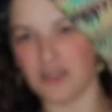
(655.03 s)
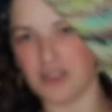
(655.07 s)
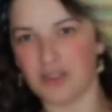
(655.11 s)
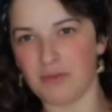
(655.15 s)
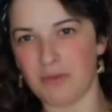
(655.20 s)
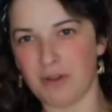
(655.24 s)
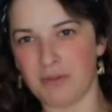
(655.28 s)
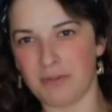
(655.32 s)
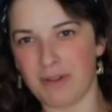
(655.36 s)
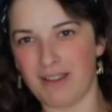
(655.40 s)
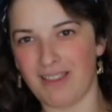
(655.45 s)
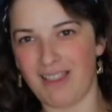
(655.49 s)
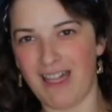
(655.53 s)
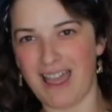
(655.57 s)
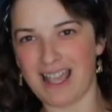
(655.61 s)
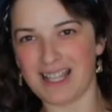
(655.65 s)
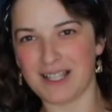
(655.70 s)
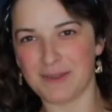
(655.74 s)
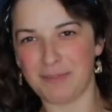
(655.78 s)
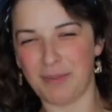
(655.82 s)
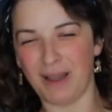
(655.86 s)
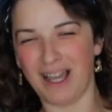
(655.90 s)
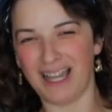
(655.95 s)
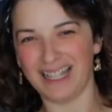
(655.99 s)
them on my
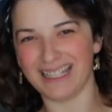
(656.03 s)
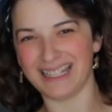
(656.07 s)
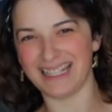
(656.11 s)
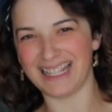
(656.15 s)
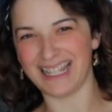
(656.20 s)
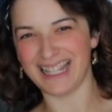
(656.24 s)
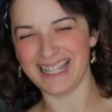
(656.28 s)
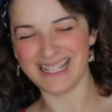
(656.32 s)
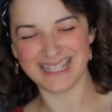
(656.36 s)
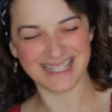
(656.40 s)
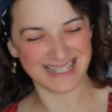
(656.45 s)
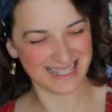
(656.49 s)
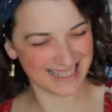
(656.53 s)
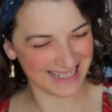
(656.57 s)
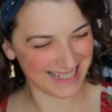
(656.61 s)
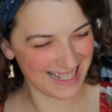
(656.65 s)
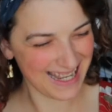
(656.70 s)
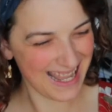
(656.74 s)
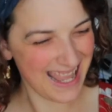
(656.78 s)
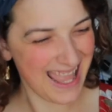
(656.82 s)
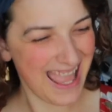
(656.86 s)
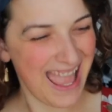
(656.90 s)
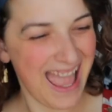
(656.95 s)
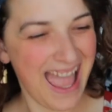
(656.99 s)
last podcast.
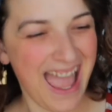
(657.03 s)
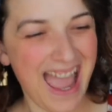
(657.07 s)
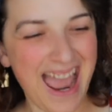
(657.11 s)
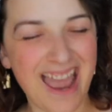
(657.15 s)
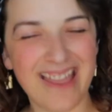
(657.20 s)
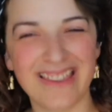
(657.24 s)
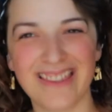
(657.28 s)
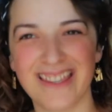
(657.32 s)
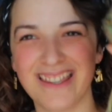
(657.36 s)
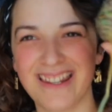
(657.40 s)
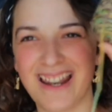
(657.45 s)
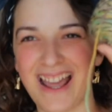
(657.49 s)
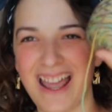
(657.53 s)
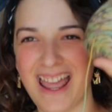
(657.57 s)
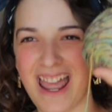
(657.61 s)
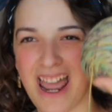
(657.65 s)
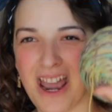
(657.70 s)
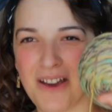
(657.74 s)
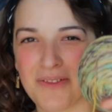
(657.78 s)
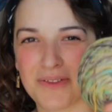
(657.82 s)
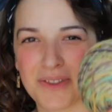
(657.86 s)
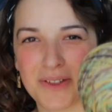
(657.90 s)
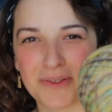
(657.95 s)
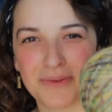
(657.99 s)
And then I
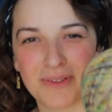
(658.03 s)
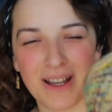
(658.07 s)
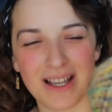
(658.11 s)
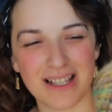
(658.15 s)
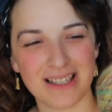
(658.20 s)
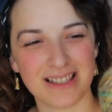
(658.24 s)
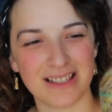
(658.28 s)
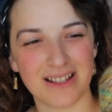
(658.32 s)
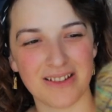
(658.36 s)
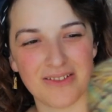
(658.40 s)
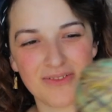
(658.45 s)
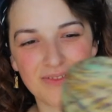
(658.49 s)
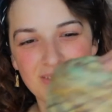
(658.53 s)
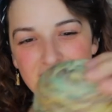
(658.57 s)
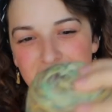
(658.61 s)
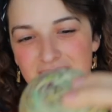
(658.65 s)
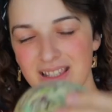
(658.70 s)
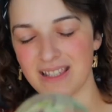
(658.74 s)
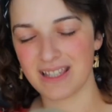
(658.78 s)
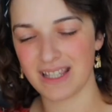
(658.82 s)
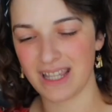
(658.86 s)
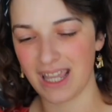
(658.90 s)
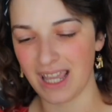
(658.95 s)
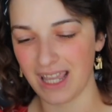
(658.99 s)
have the rest of
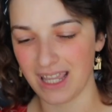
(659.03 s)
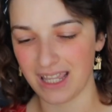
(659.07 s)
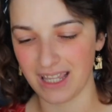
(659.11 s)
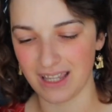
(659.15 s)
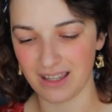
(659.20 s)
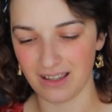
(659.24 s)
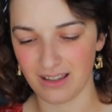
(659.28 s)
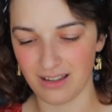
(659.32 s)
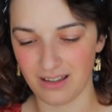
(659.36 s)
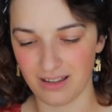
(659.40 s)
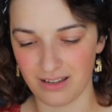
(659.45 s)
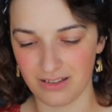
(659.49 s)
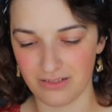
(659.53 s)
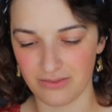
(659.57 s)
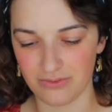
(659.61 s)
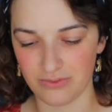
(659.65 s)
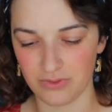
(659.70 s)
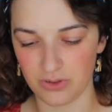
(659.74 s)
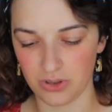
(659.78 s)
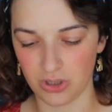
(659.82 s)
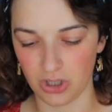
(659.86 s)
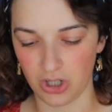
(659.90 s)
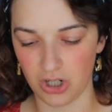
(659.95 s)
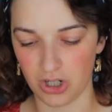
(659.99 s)
this cake of
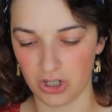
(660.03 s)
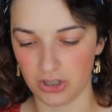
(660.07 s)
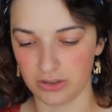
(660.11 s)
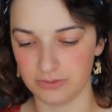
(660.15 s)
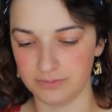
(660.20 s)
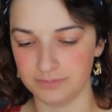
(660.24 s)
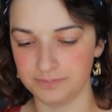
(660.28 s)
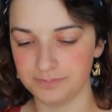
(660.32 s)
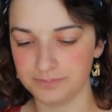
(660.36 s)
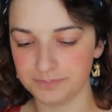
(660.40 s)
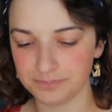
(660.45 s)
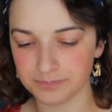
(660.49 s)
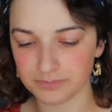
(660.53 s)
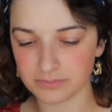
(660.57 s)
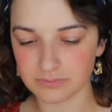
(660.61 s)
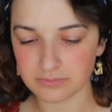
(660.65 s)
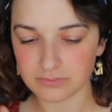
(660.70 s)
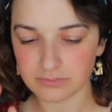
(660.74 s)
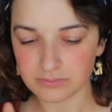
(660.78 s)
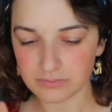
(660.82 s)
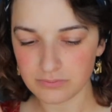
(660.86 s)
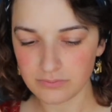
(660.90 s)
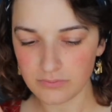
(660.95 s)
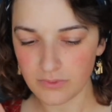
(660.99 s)
yarn
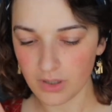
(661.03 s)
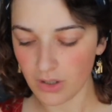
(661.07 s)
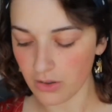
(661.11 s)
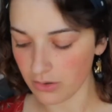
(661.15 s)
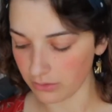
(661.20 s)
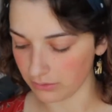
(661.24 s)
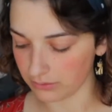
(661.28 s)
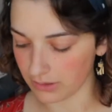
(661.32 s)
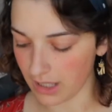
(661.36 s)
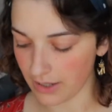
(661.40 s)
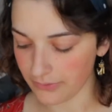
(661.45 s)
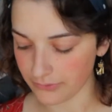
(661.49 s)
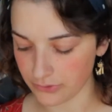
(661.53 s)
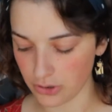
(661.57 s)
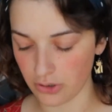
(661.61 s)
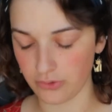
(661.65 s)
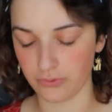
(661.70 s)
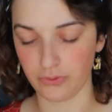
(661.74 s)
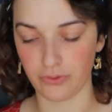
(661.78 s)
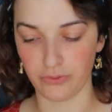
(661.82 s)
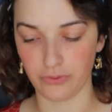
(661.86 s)
left over